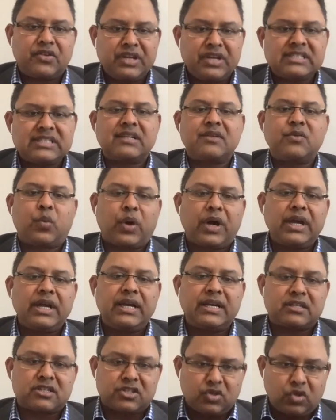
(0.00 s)
The reason
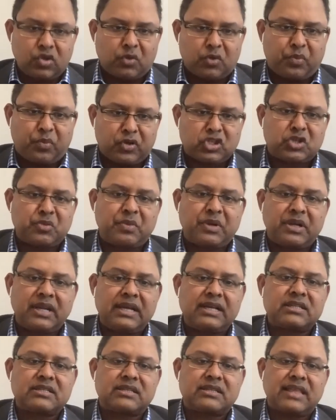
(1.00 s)
why it's not
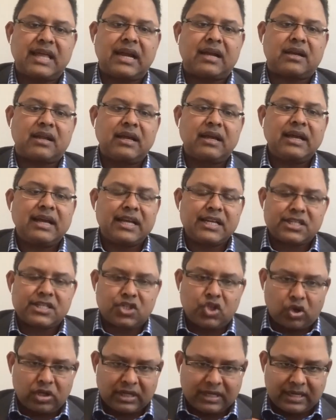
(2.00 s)
possible is that
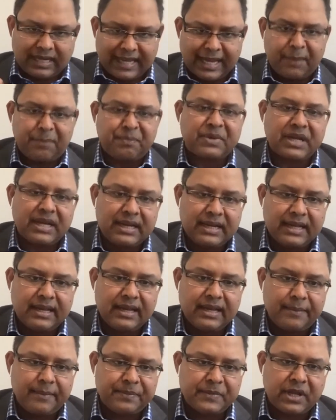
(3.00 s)
is not kept
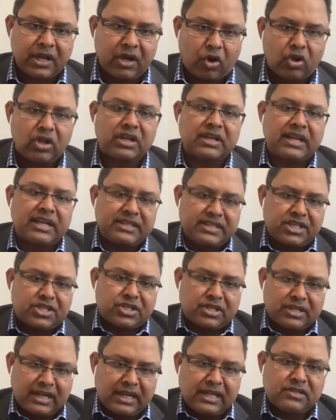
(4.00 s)
in a
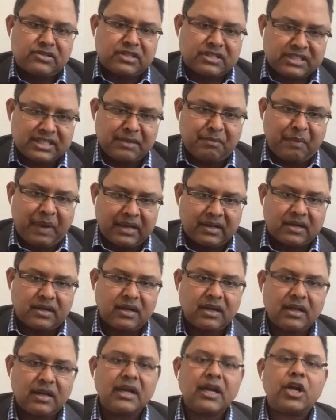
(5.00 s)
organization, as you say,
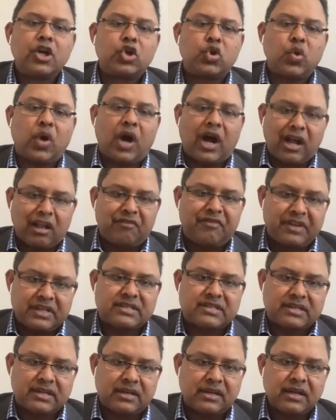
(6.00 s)
manner to
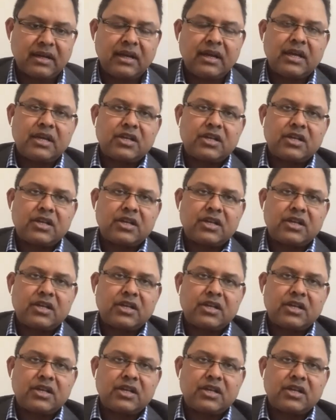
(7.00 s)
harvest it.